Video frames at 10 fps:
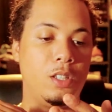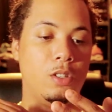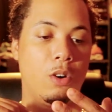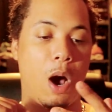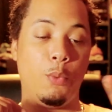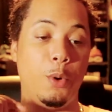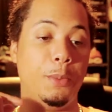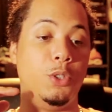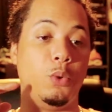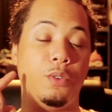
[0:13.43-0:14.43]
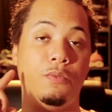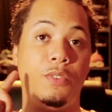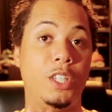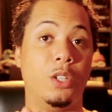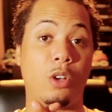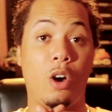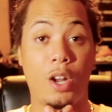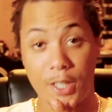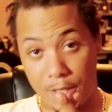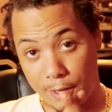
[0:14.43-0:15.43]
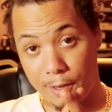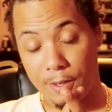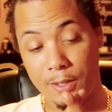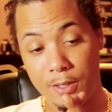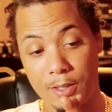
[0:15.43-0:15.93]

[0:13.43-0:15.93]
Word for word: you know I will be doing videos on here.